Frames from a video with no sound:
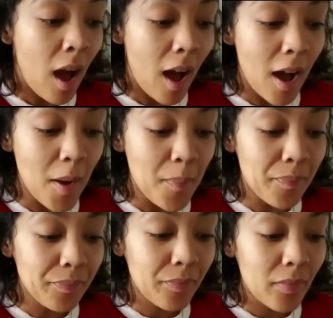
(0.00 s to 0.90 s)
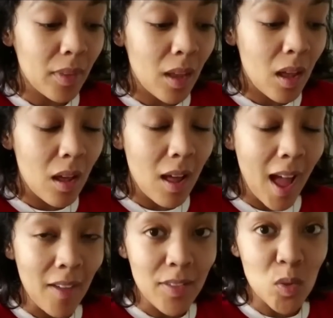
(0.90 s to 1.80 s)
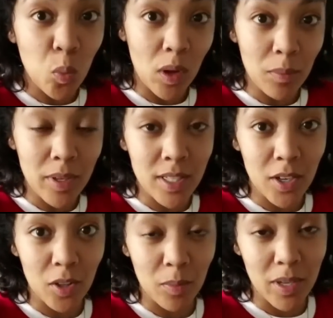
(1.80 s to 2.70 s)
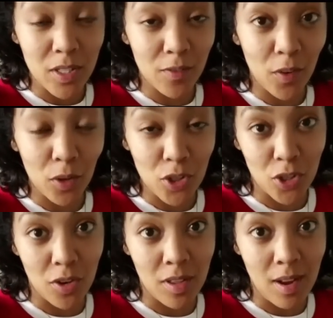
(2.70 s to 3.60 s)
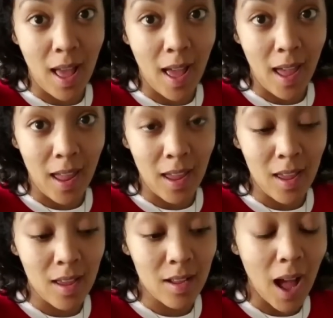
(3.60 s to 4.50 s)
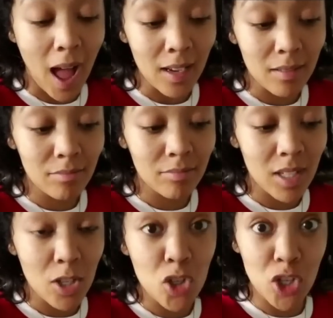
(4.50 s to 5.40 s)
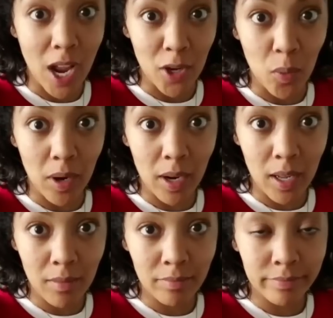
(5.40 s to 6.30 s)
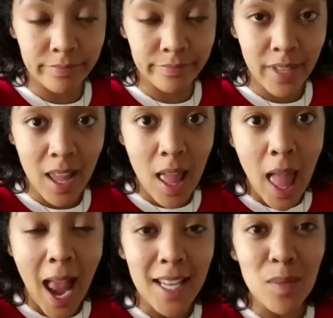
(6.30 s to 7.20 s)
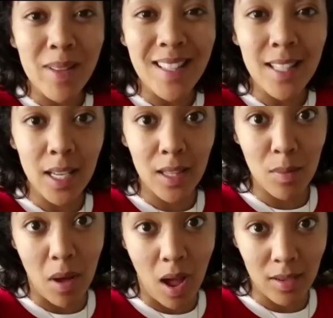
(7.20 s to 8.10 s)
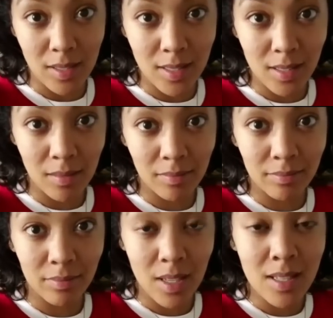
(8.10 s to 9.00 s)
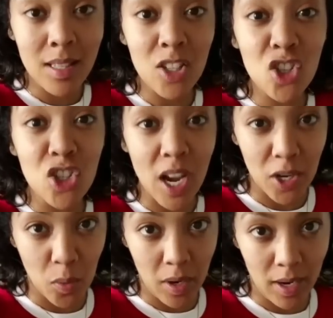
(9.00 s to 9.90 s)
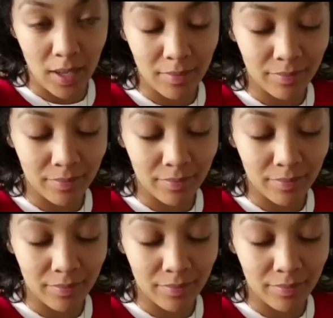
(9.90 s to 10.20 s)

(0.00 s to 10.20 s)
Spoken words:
I had this one particular piece of furniture that I got in January, and it's been sitting in the box since January,